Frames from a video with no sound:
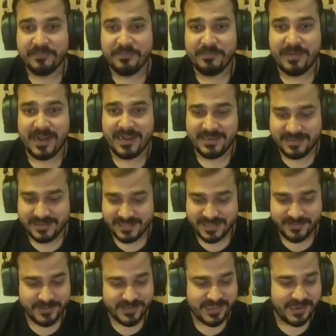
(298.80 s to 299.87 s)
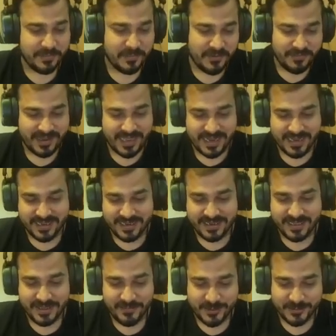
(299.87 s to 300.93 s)
practicing with the help of mechanical
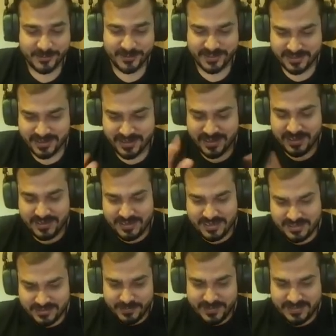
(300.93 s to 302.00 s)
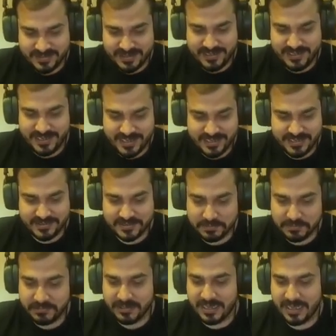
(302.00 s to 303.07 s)
keyboard. So it is basically taking
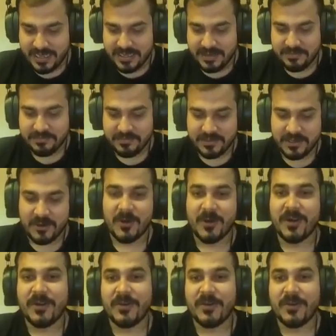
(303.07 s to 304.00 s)
some time in order